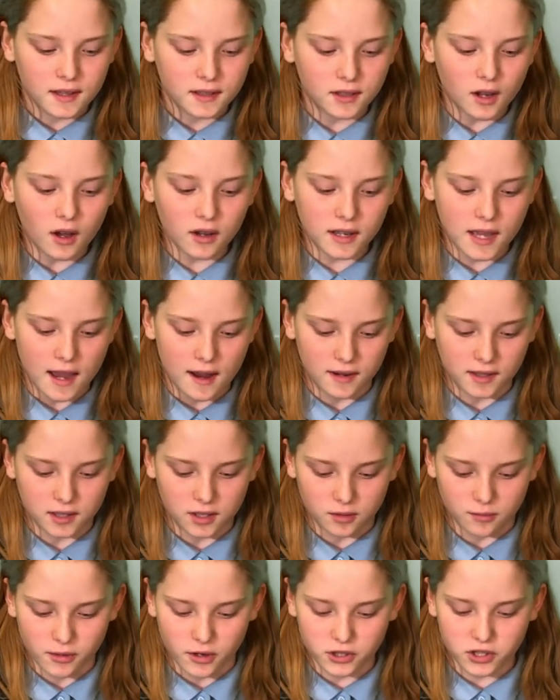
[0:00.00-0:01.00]
Not caring
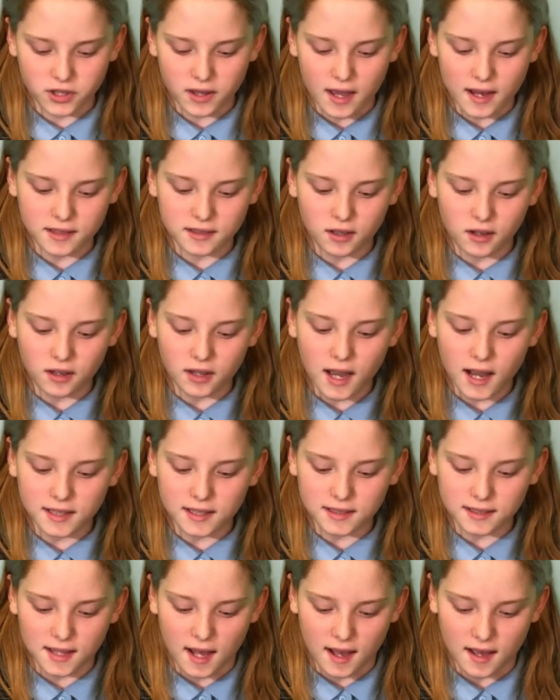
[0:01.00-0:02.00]
too much, that is all I
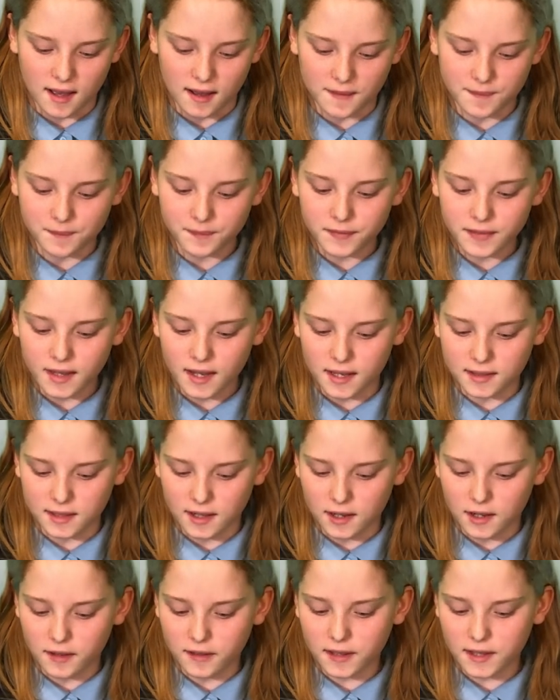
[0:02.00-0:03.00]
desire, as
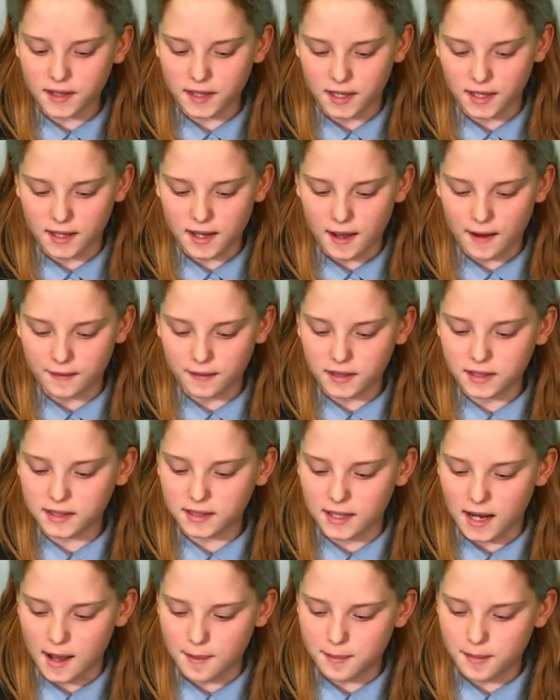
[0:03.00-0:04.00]
I overthink every
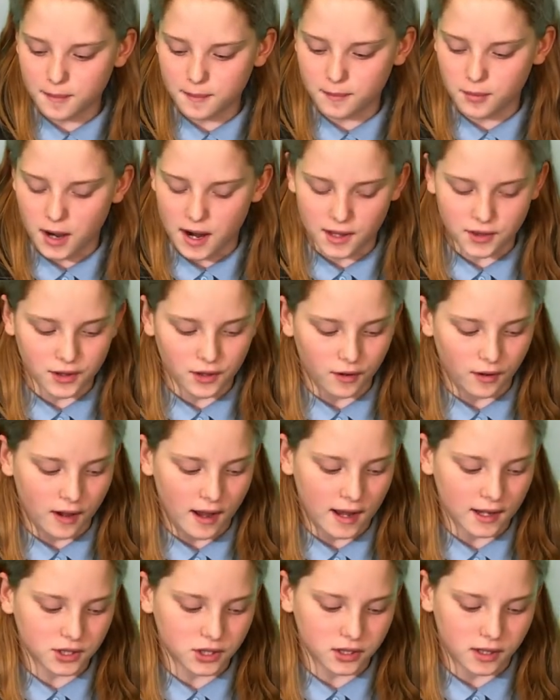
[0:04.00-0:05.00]
step, breath, or
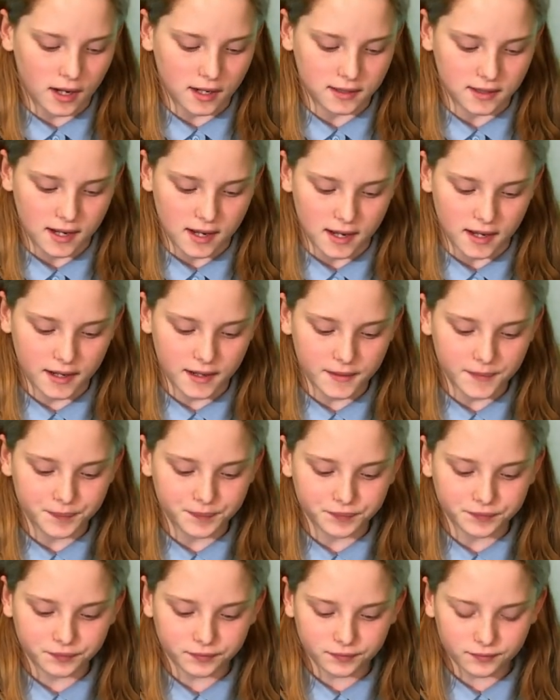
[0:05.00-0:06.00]
action I take.
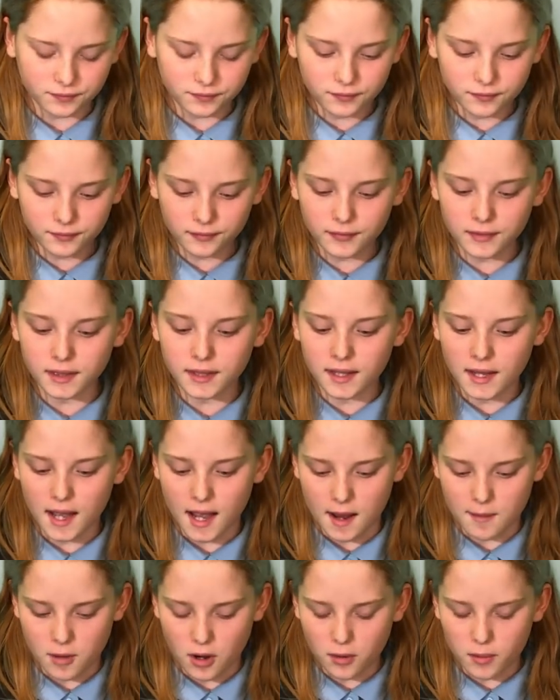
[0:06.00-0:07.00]

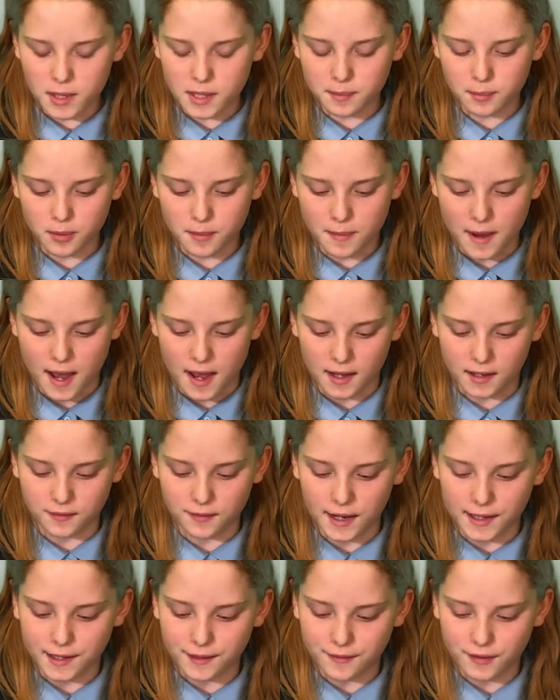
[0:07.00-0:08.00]
I'm always prepared,
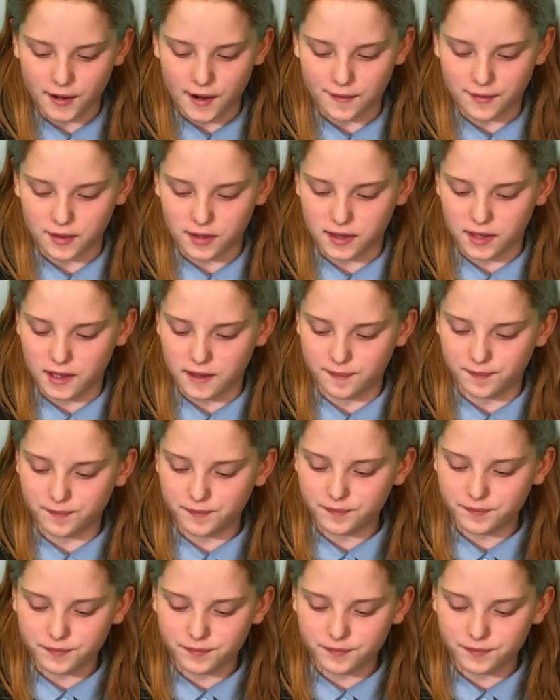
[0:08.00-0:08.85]
ready for everything.